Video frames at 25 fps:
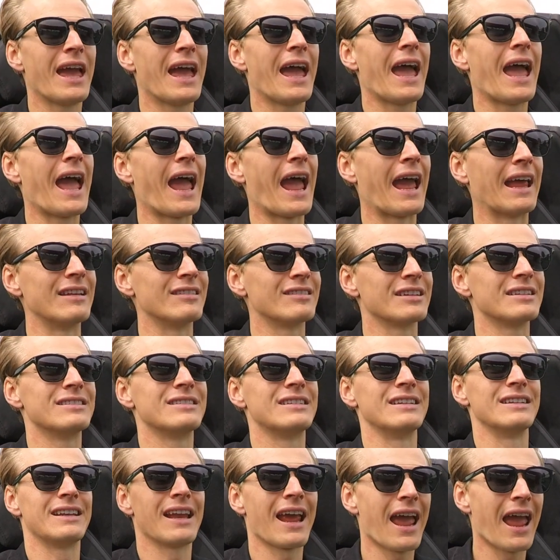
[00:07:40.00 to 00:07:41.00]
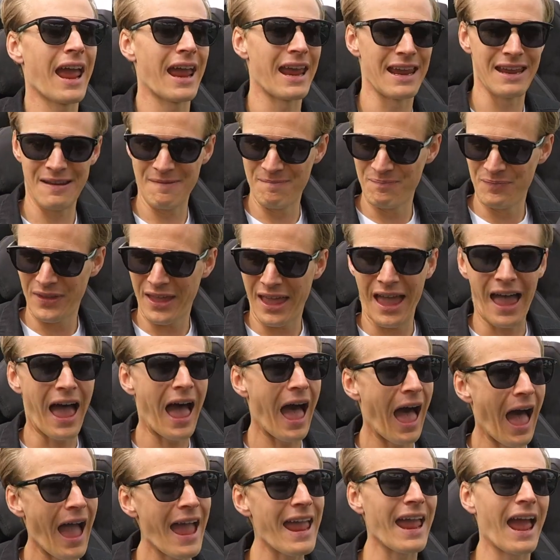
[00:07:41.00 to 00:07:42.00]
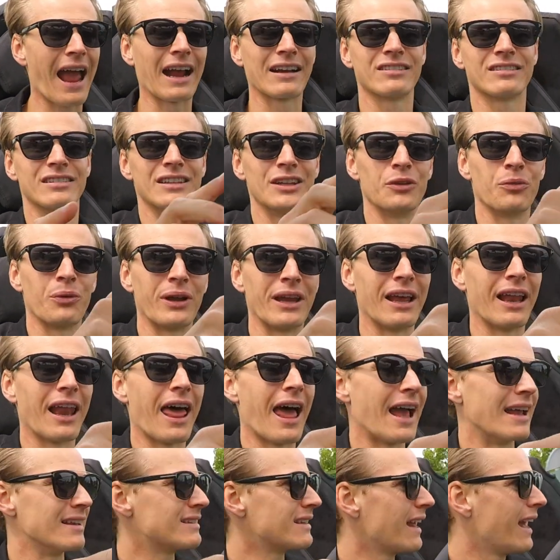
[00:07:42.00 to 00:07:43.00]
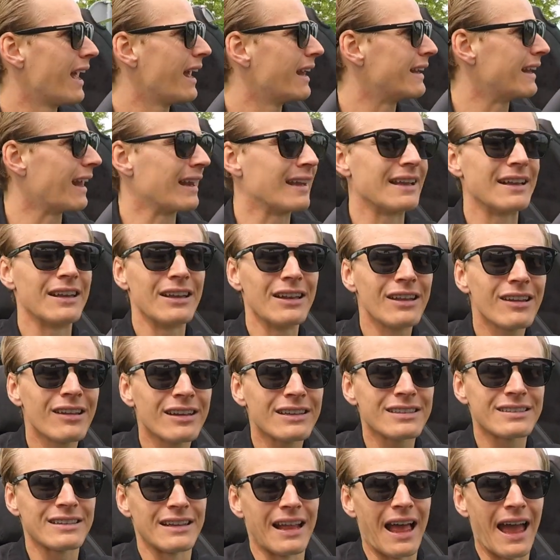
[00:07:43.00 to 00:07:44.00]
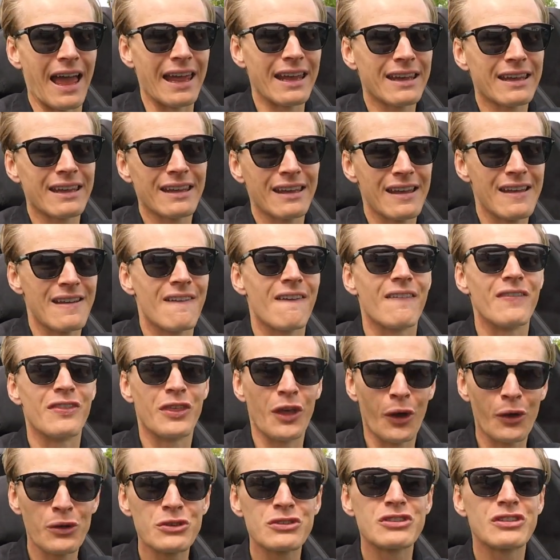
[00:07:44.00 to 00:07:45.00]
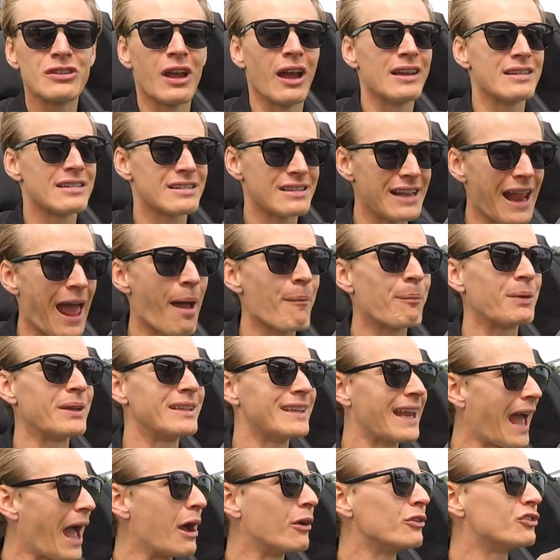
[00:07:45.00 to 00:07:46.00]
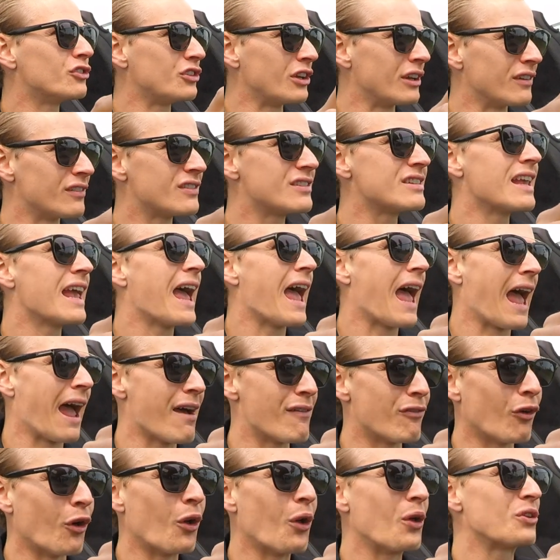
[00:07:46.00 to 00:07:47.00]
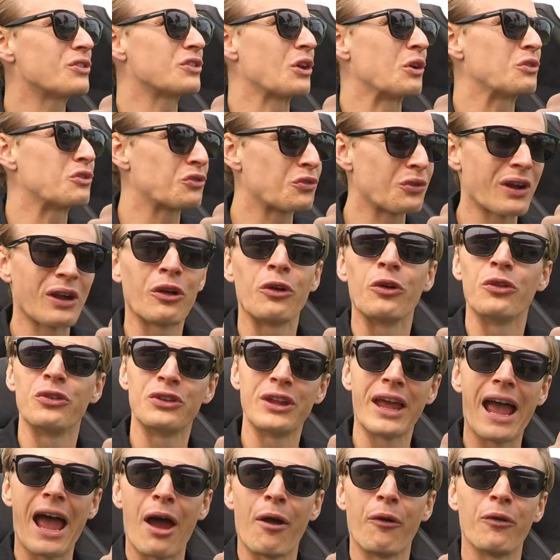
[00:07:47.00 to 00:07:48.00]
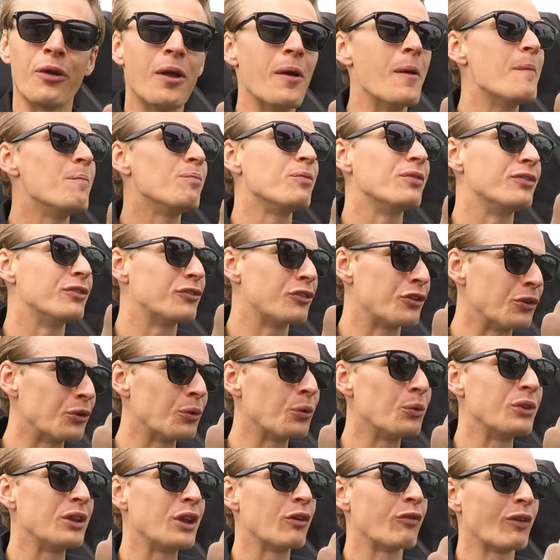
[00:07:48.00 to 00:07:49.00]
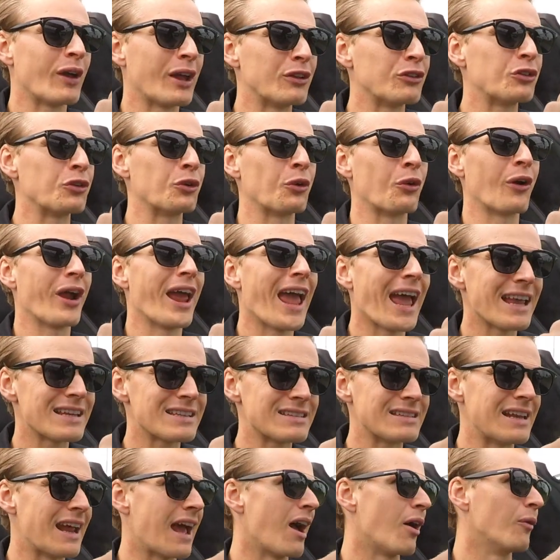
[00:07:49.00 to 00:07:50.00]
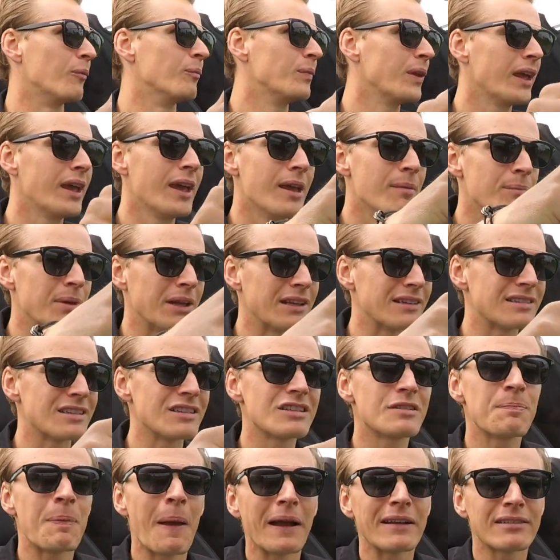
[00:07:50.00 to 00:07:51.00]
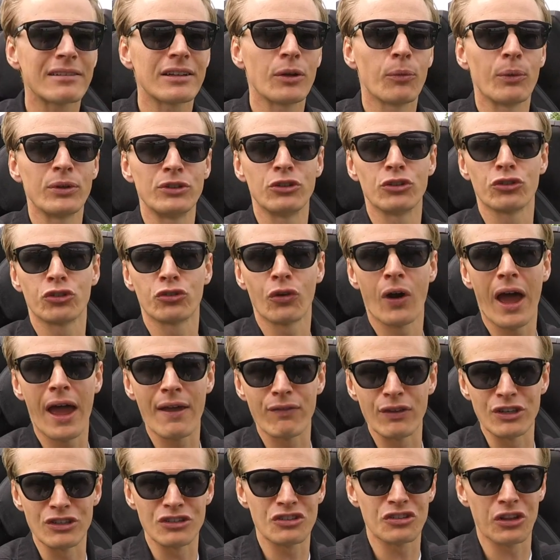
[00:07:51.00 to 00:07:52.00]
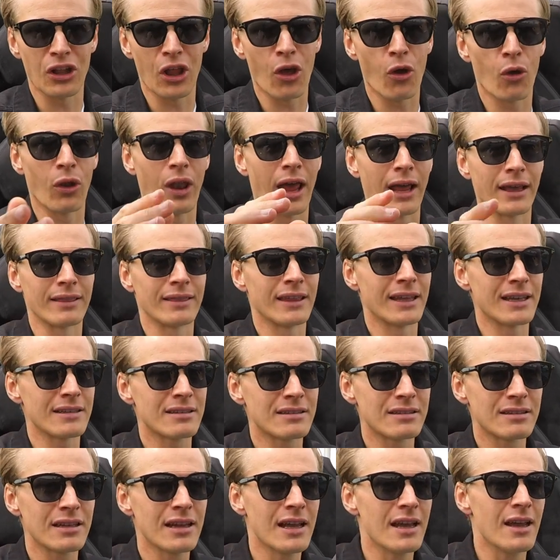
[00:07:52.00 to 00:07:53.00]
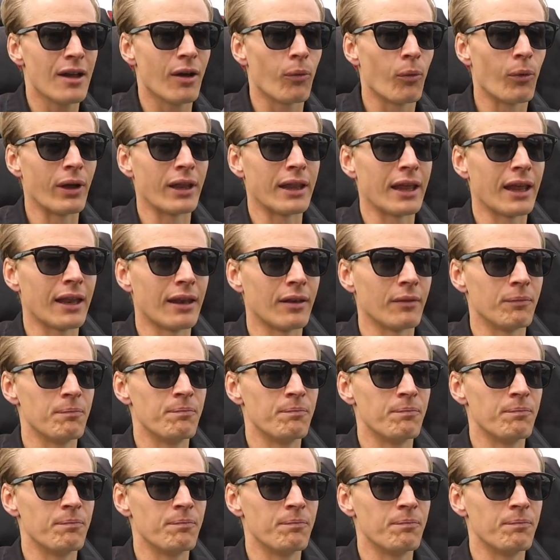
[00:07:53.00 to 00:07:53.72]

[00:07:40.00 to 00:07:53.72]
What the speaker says: And today I actually realized that it looks like those snappy downshifts have also trickled down to the Aventador S now. Because especially when you're driving slow like this within